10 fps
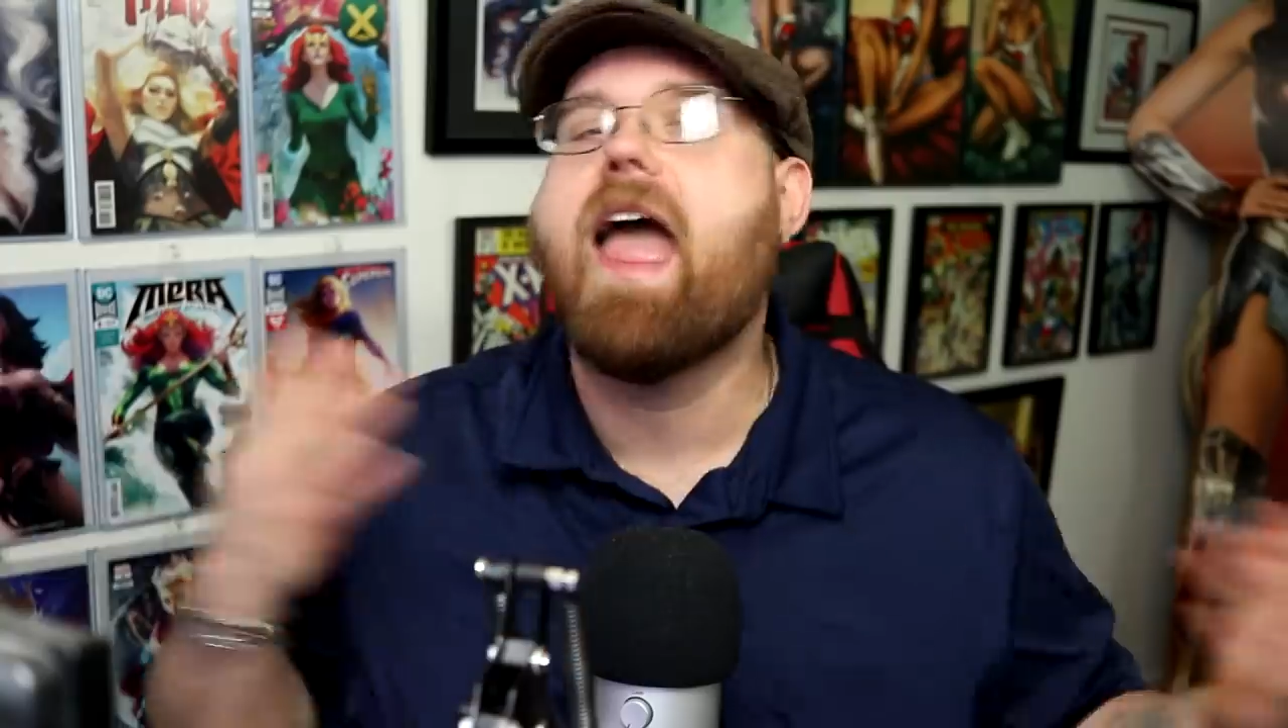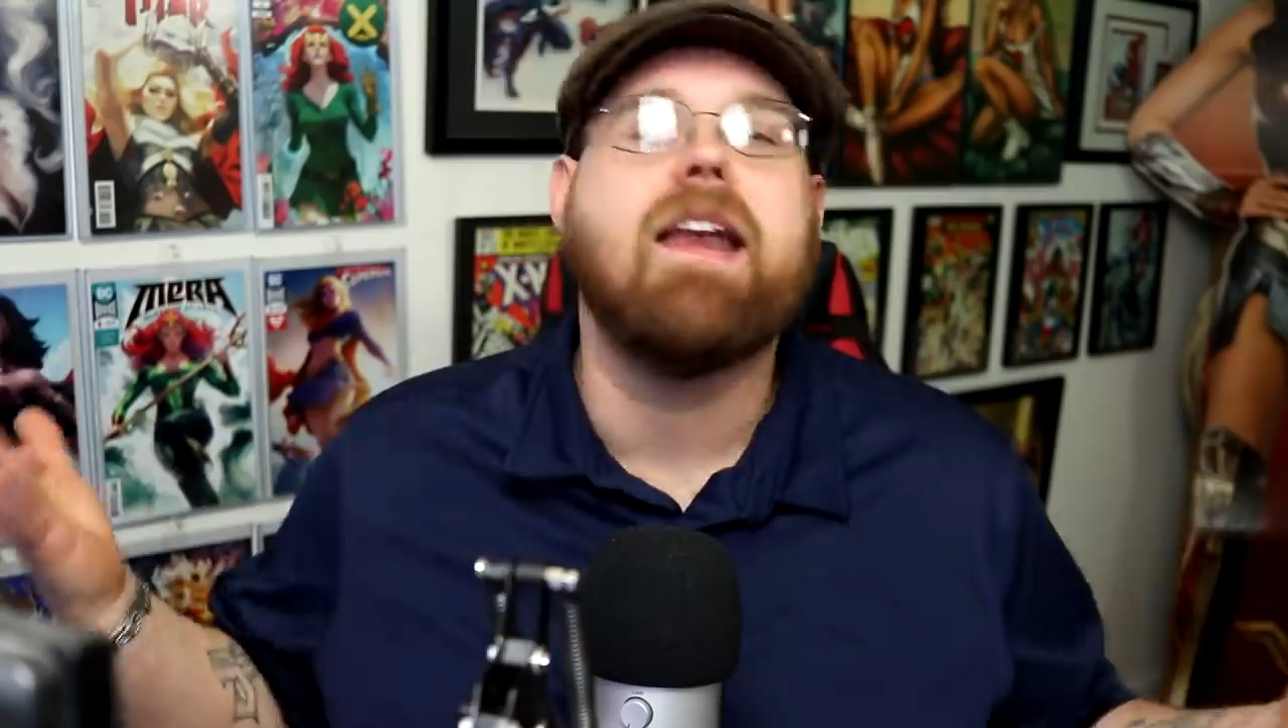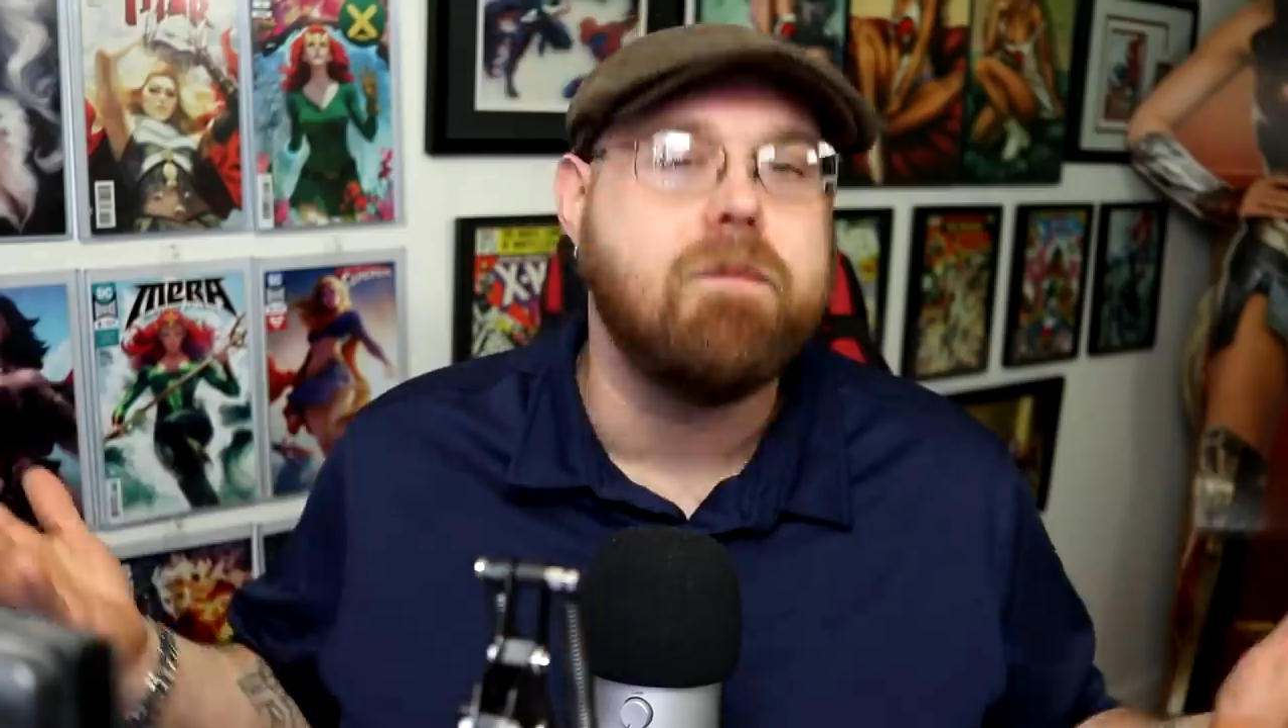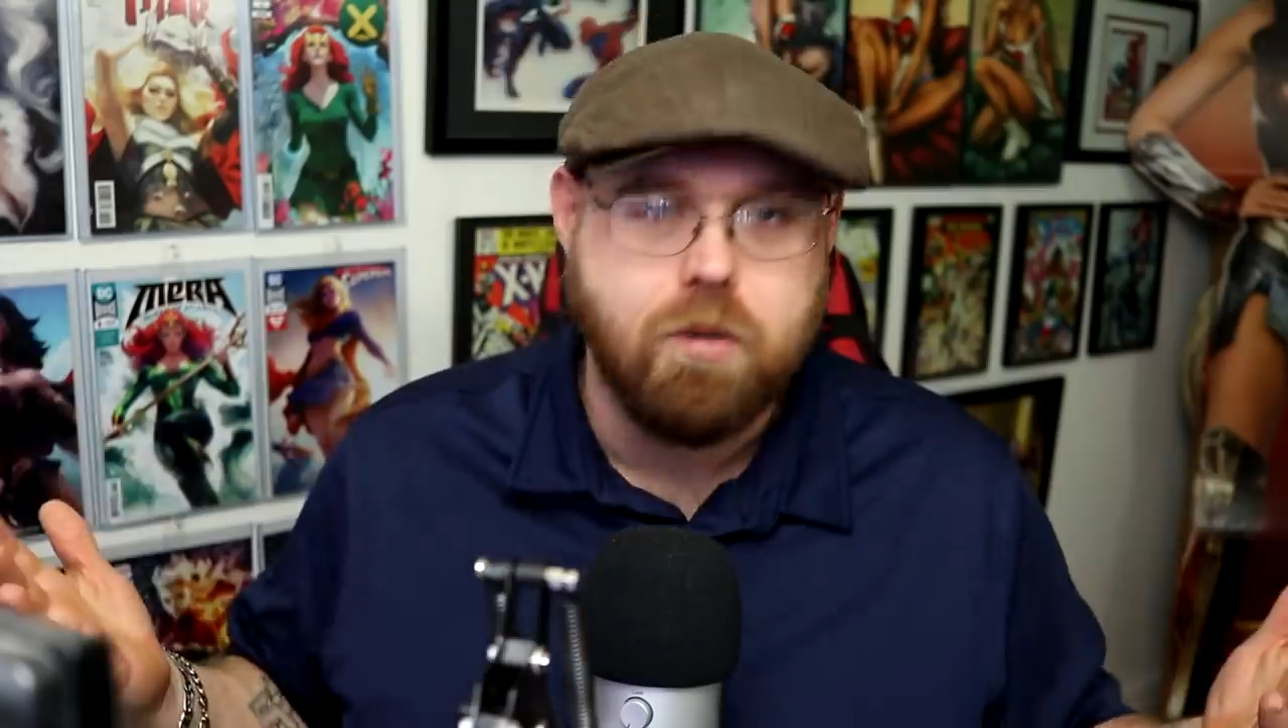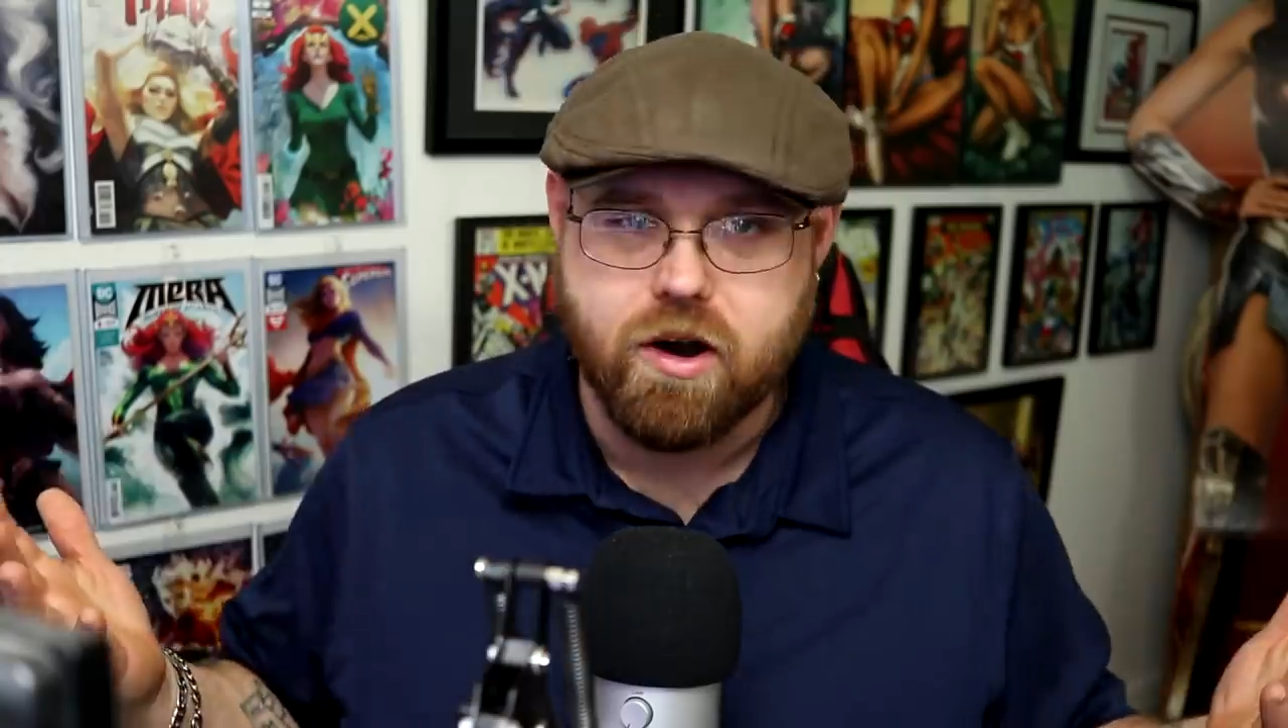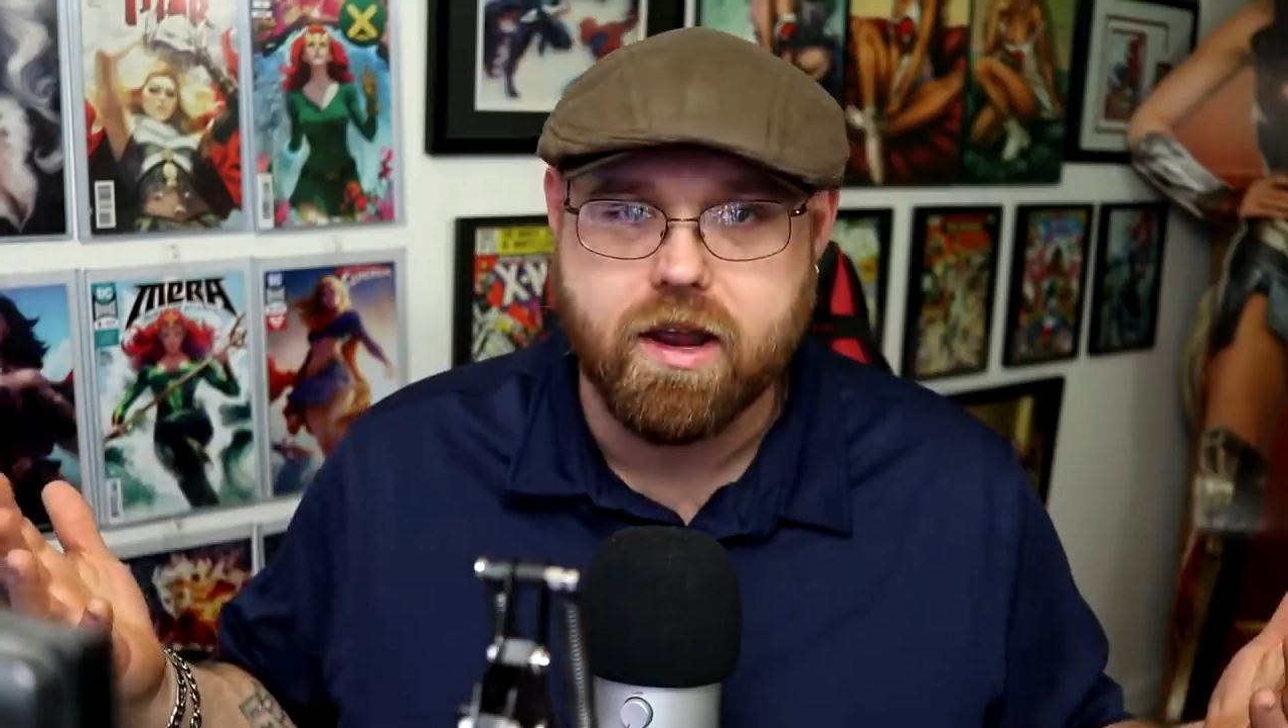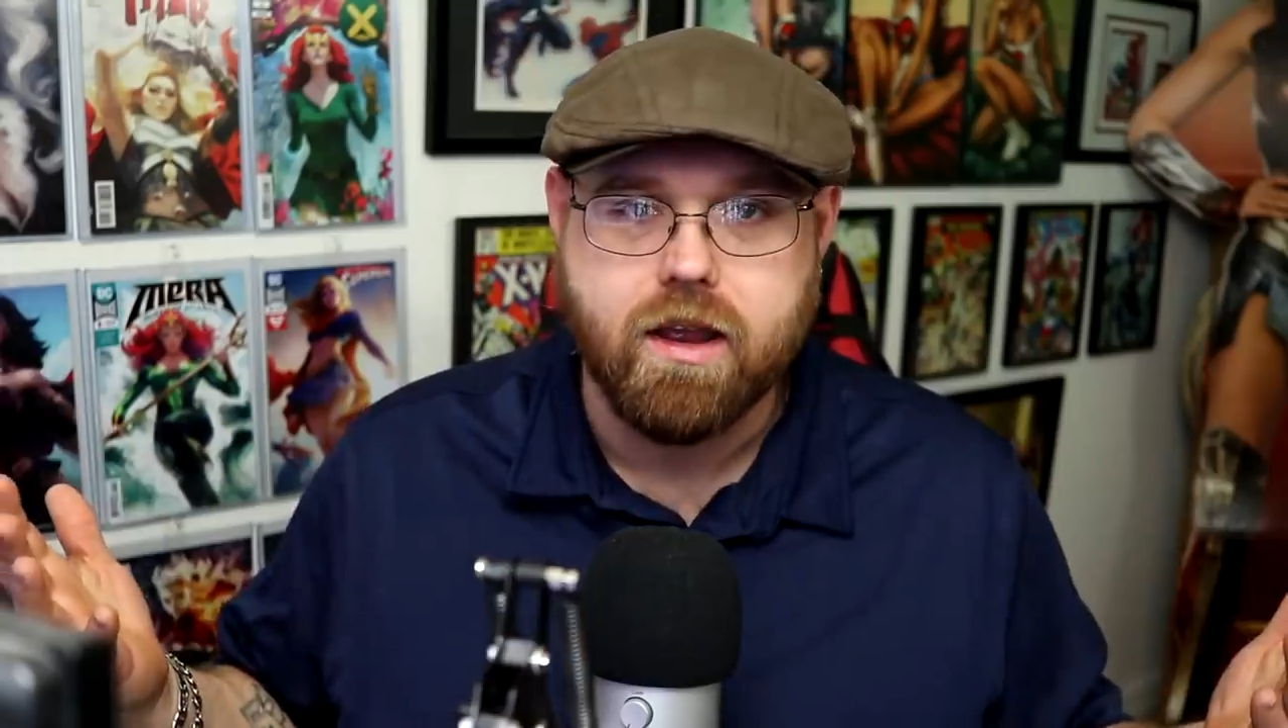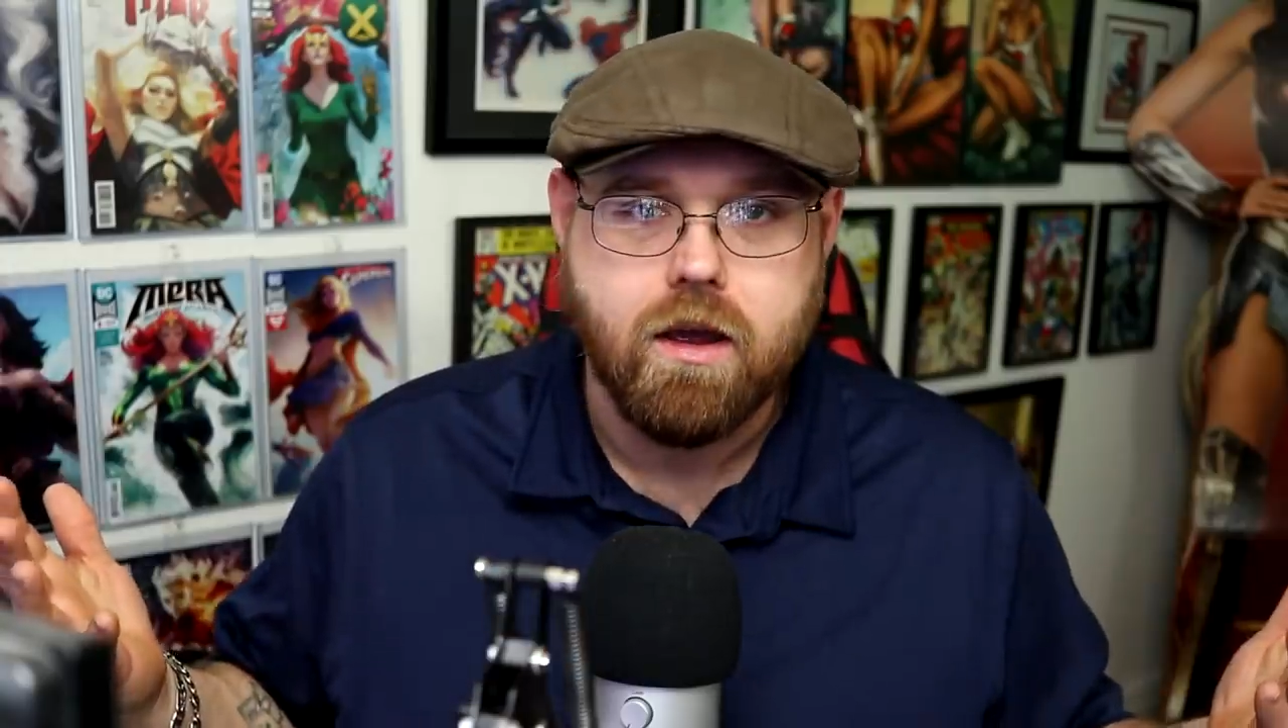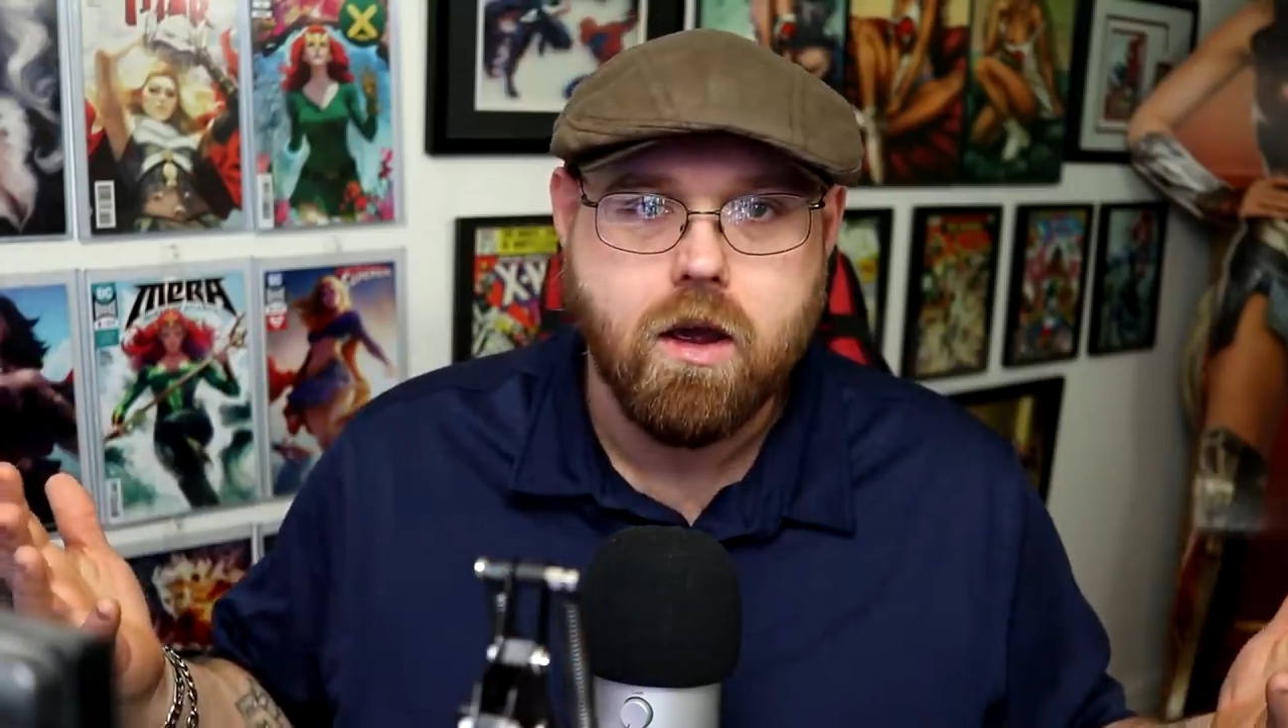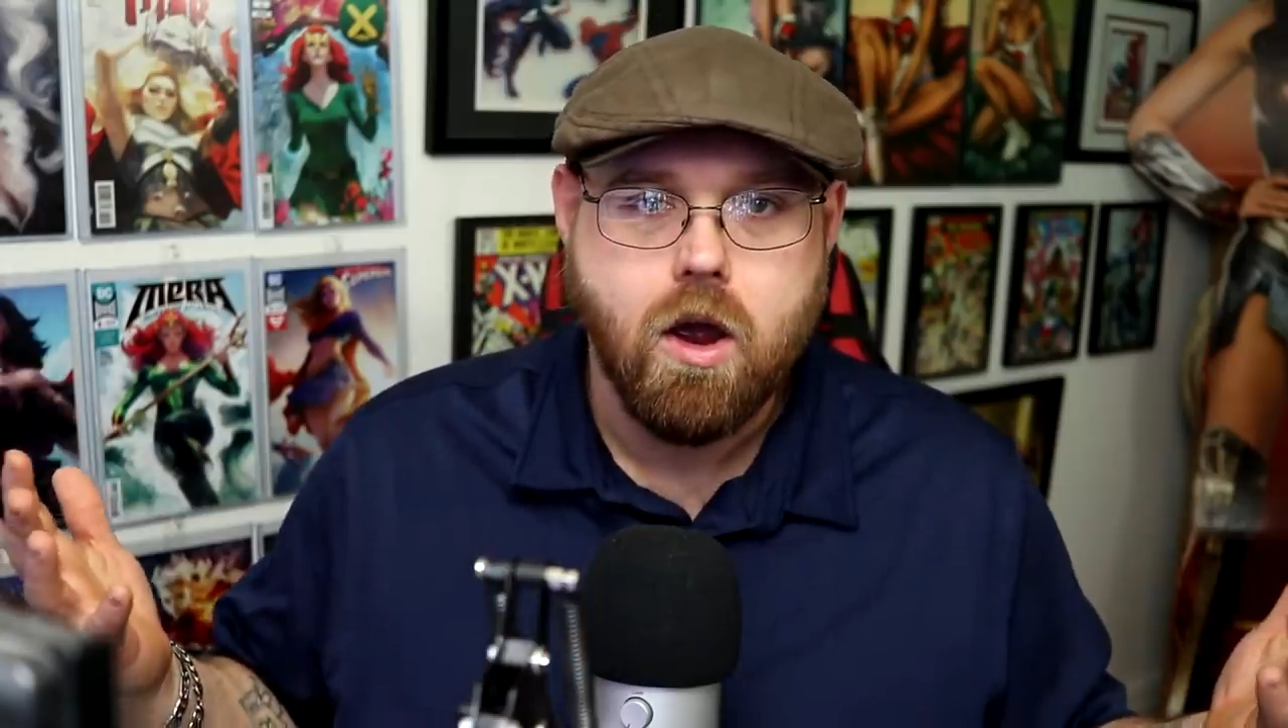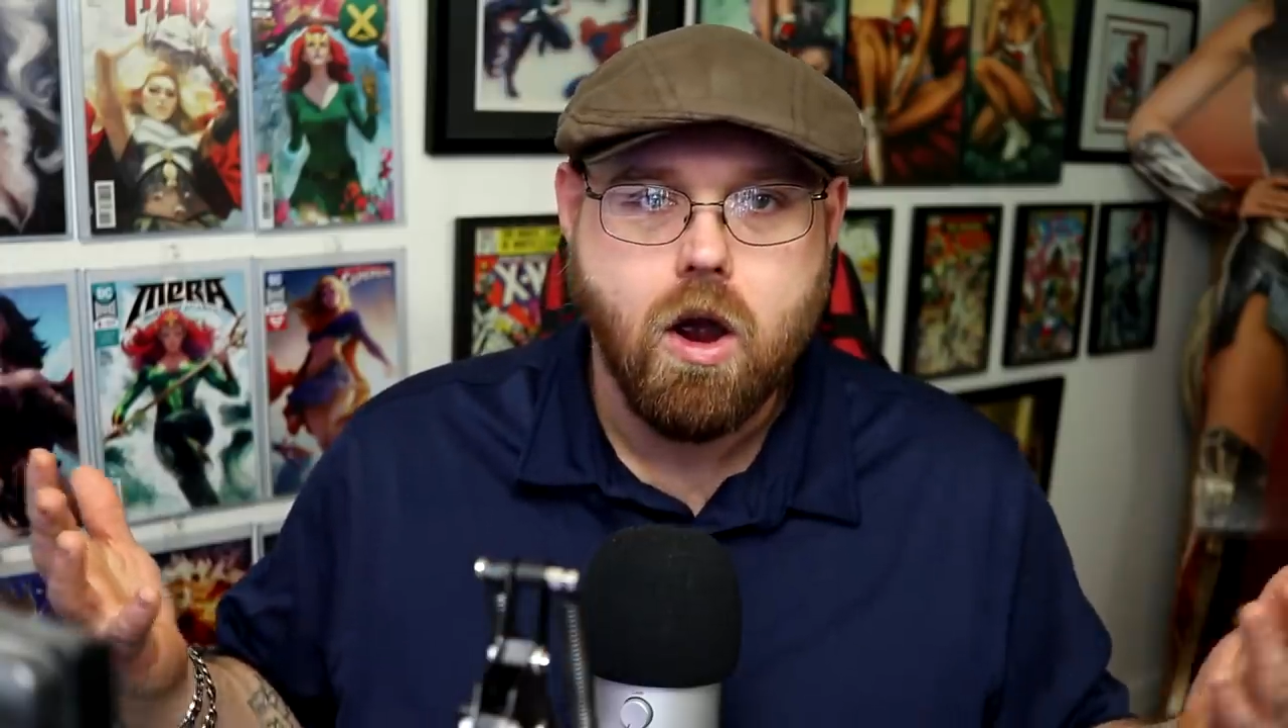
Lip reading: anybody